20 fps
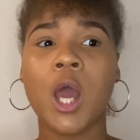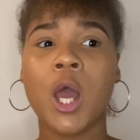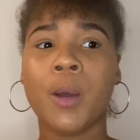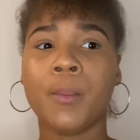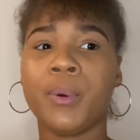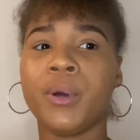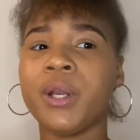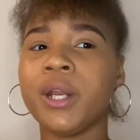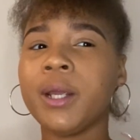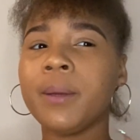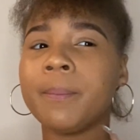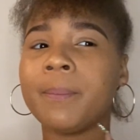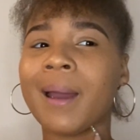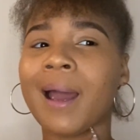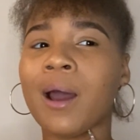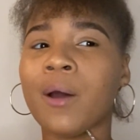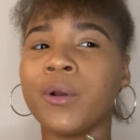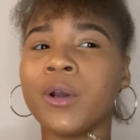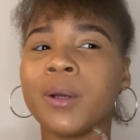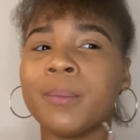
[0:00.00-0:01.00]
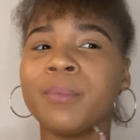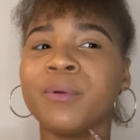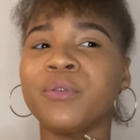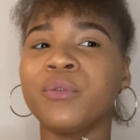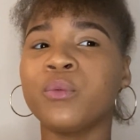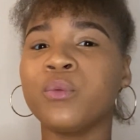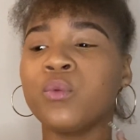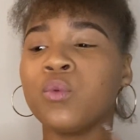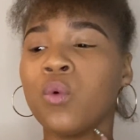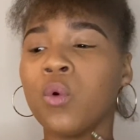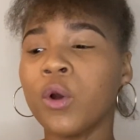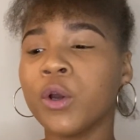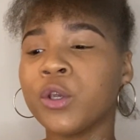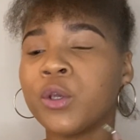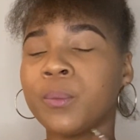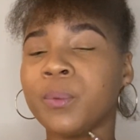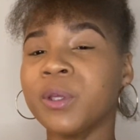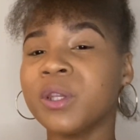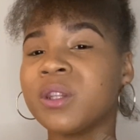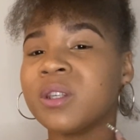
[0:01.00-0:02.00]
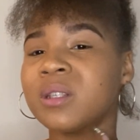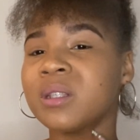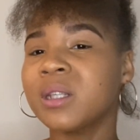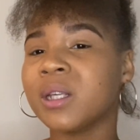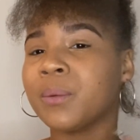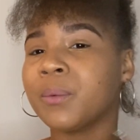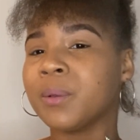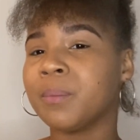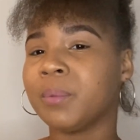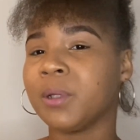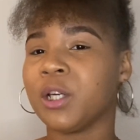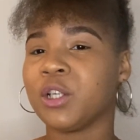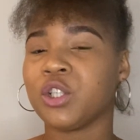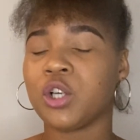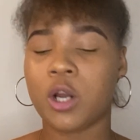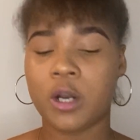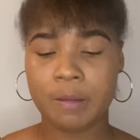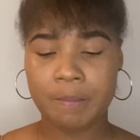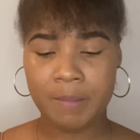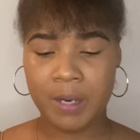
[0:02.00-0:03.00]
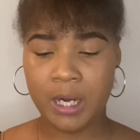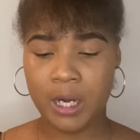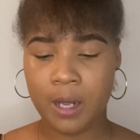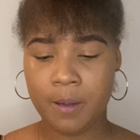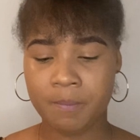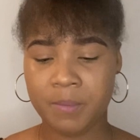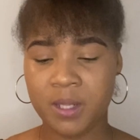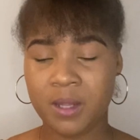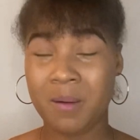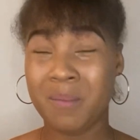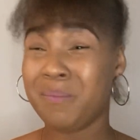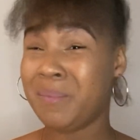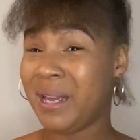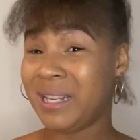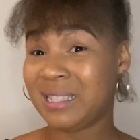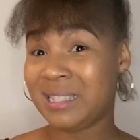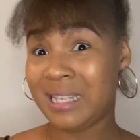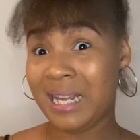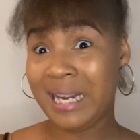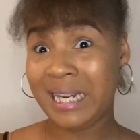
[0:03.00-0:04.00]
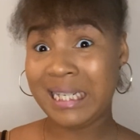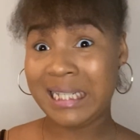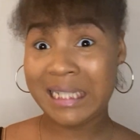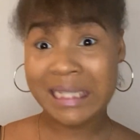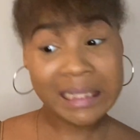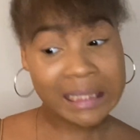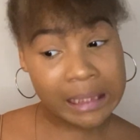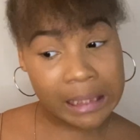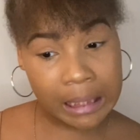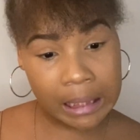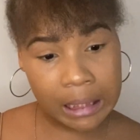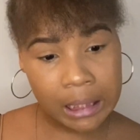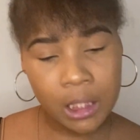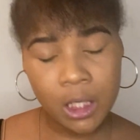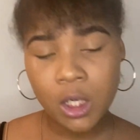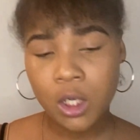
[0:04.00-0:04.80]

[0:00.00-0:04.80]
putting powder before you put this liquid blush on may not be the best idea.